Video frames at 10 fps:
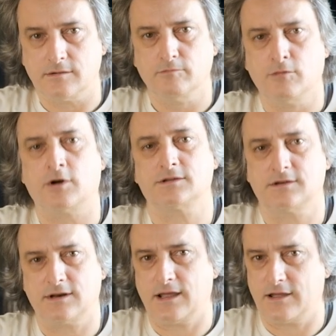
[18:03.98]
more
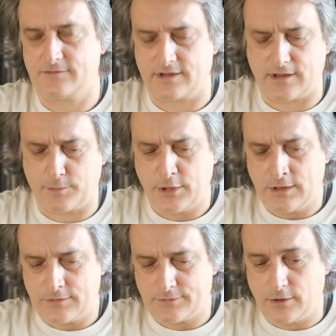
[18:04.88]
than a lifetime.
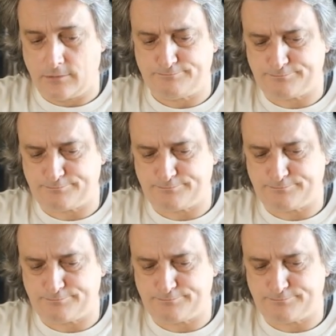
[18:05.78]
So